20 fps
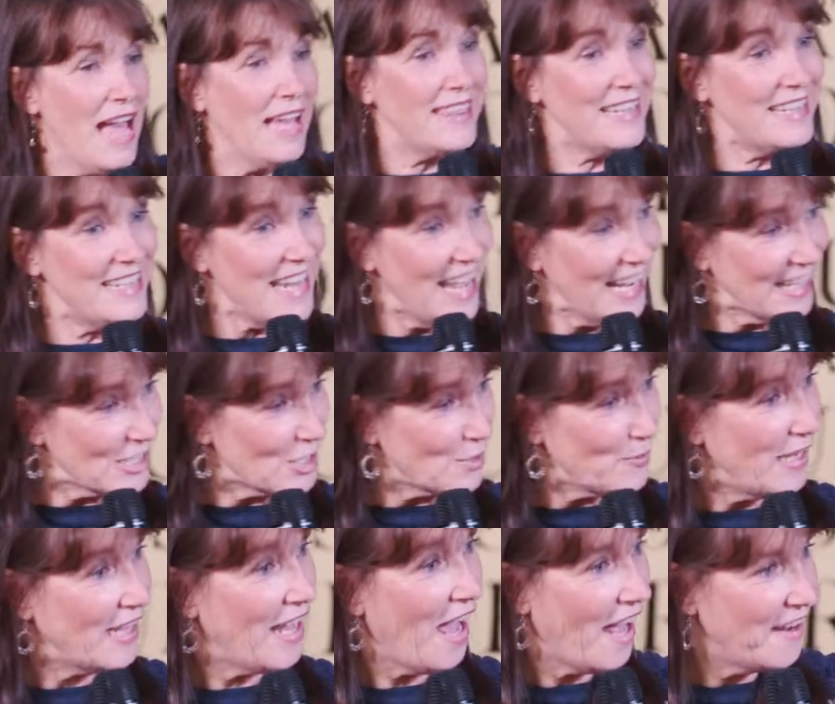The next
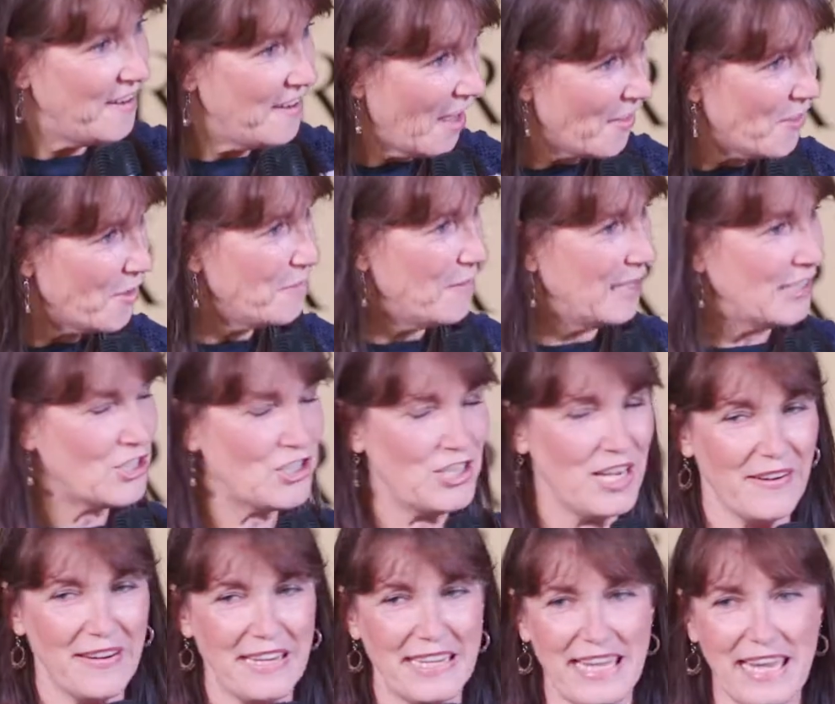week, another
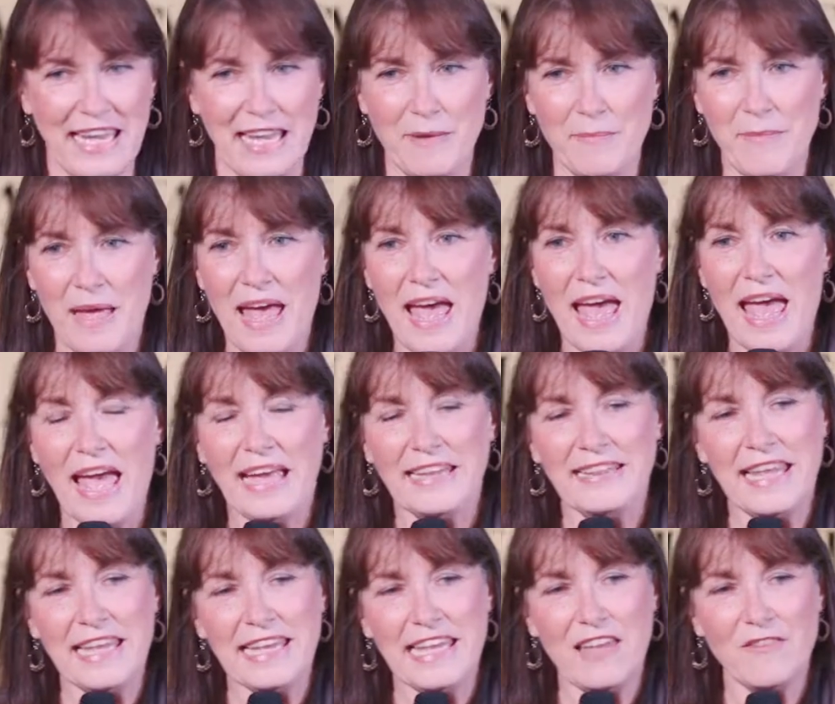missionary came
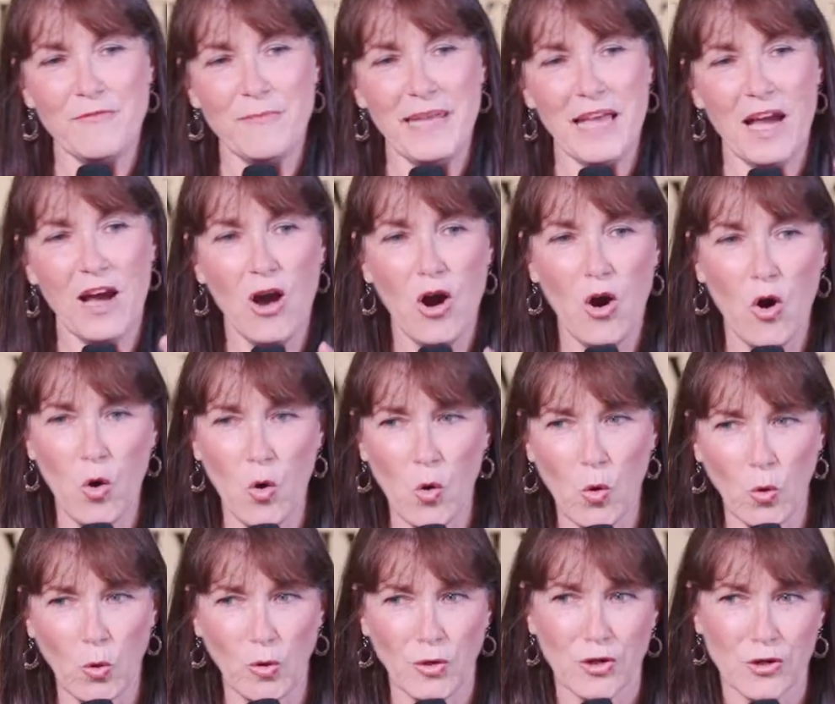and they gave me a
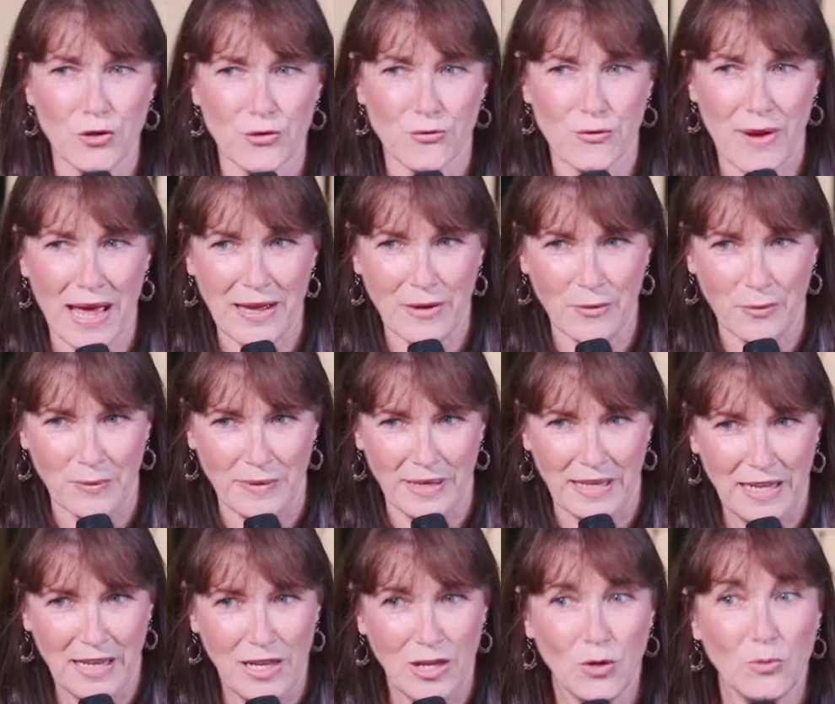whole crown,
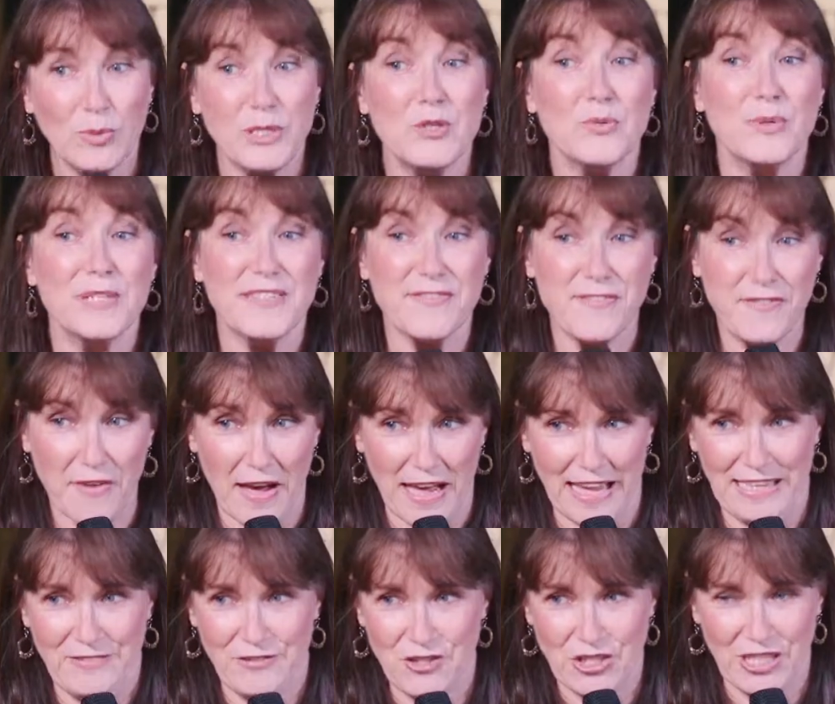which was
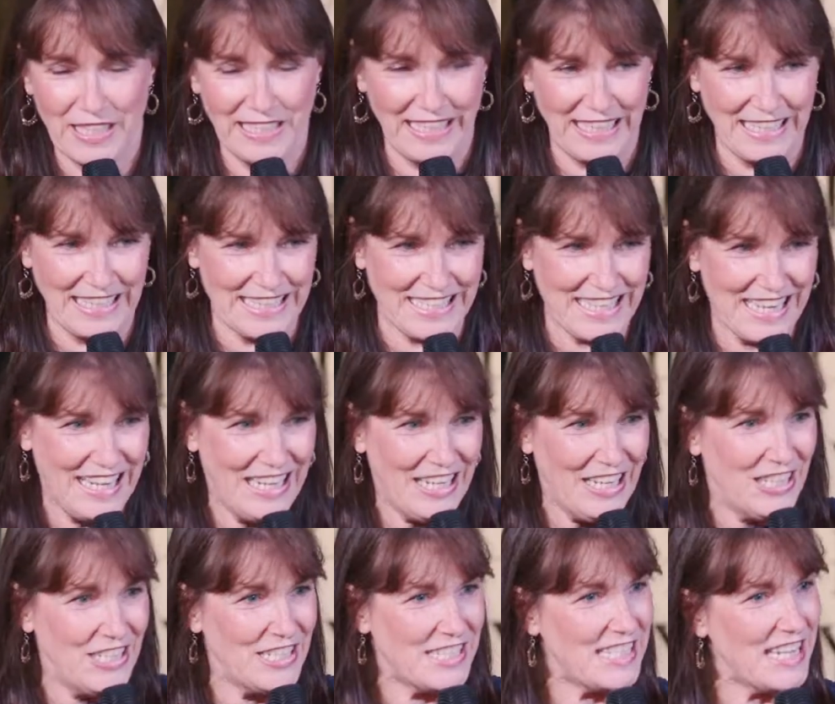five shillings.
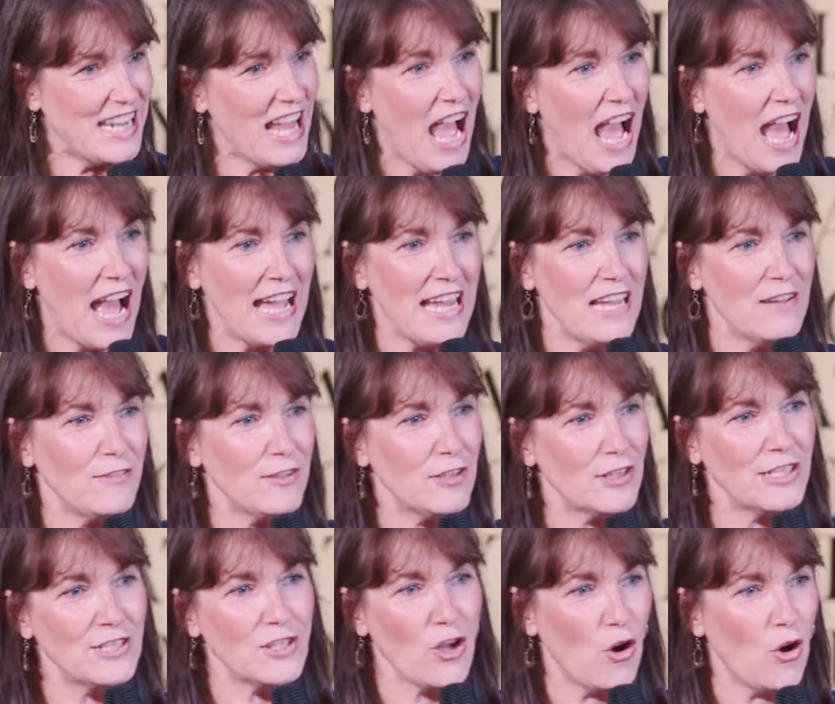You see, I have
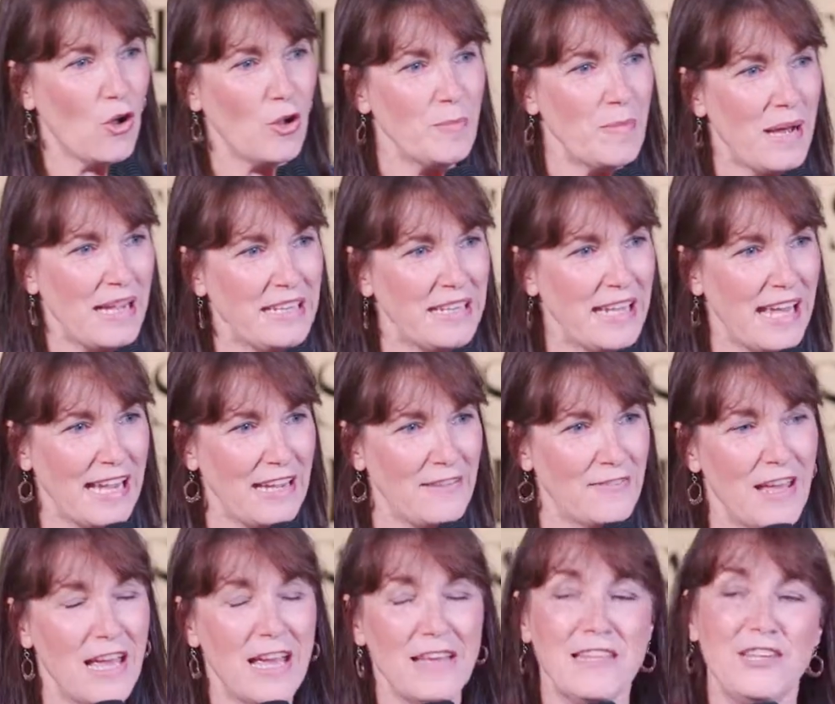learned all my
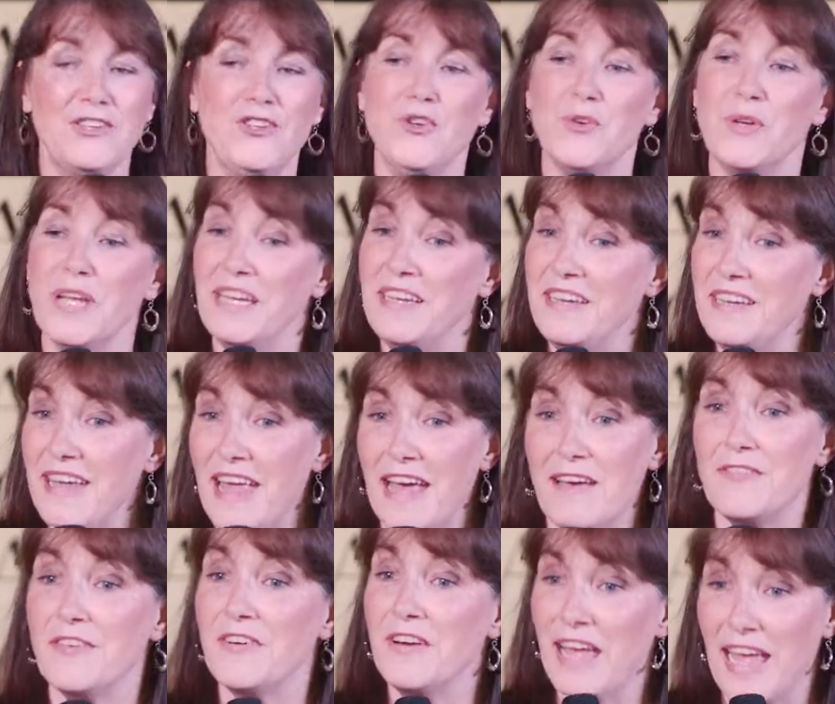life that you can
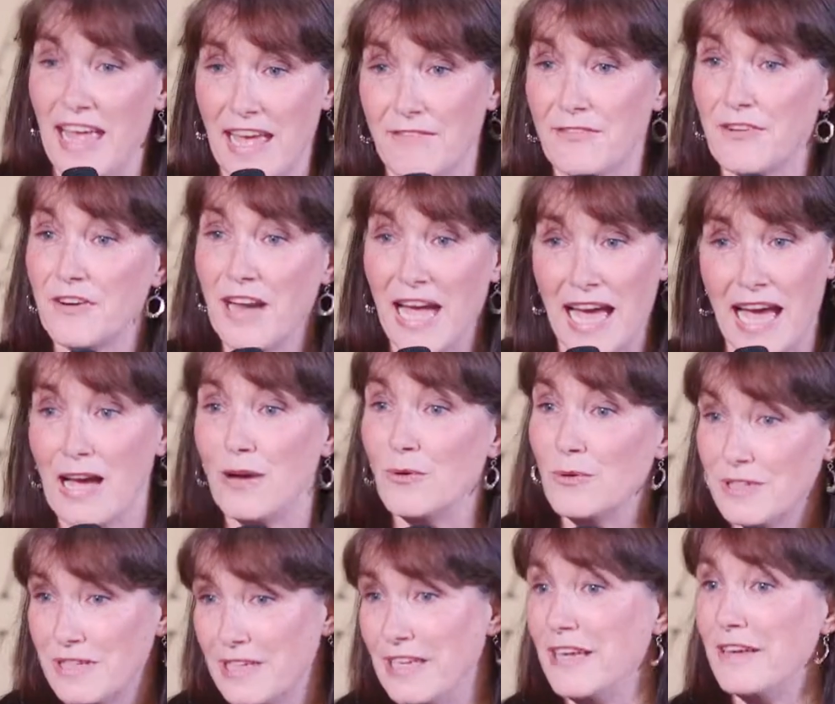never, ever
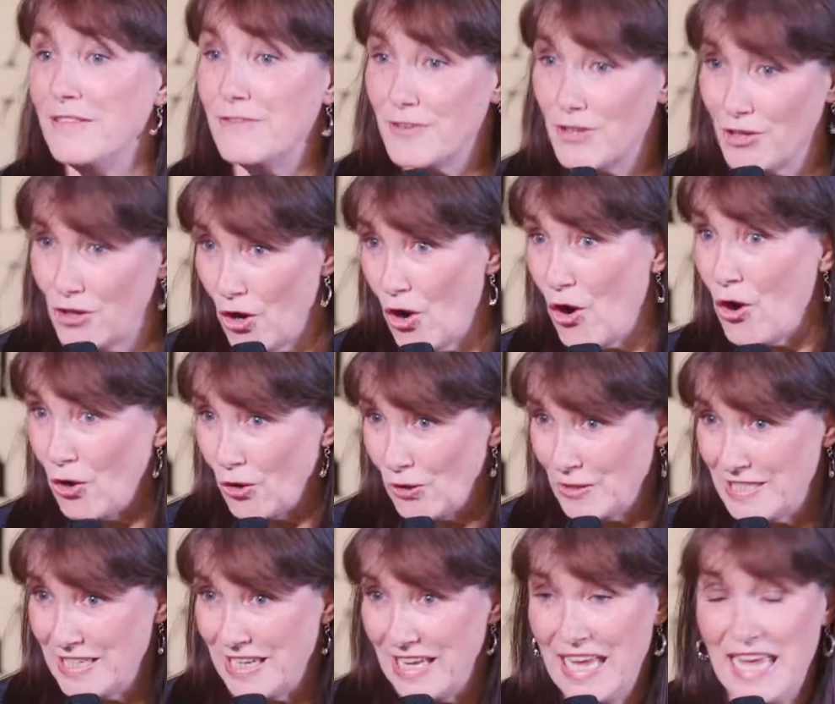outgive yes.
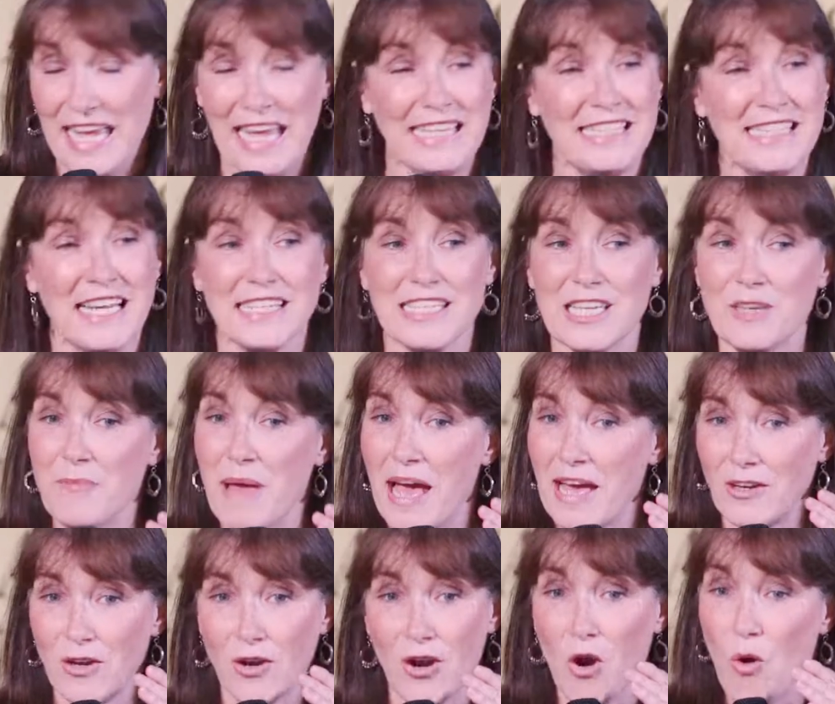God. It doesn't
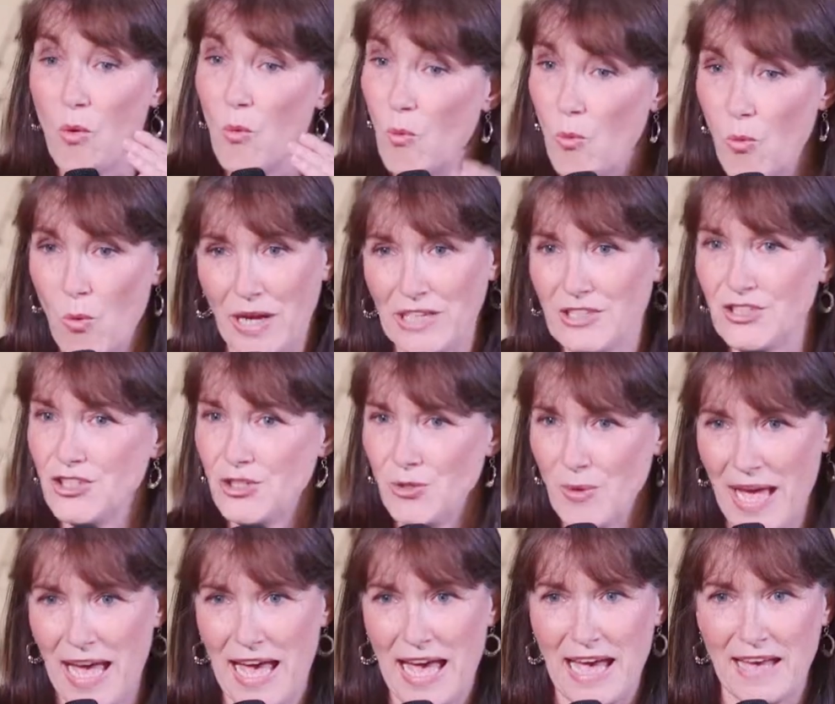matter what you
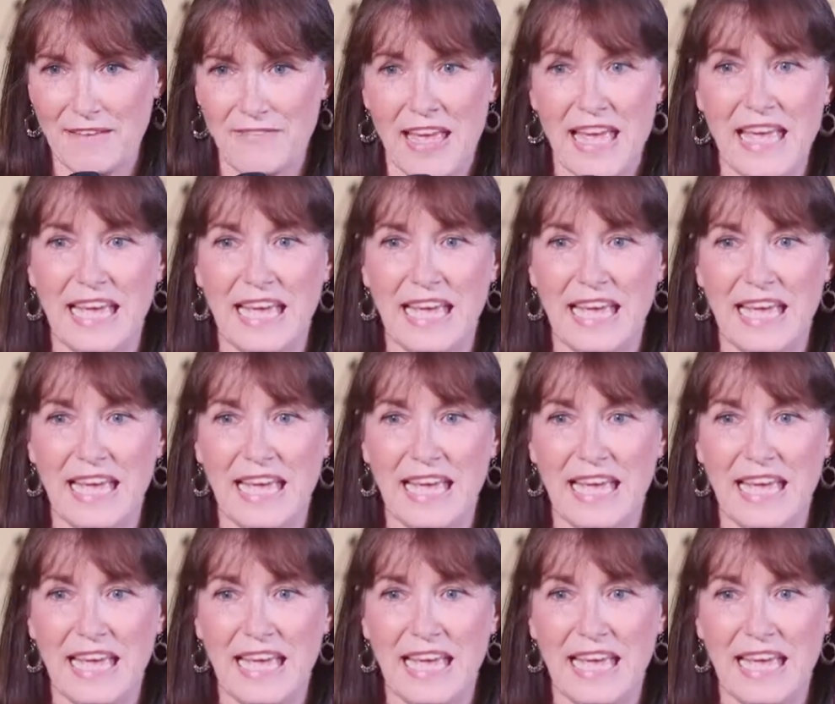have,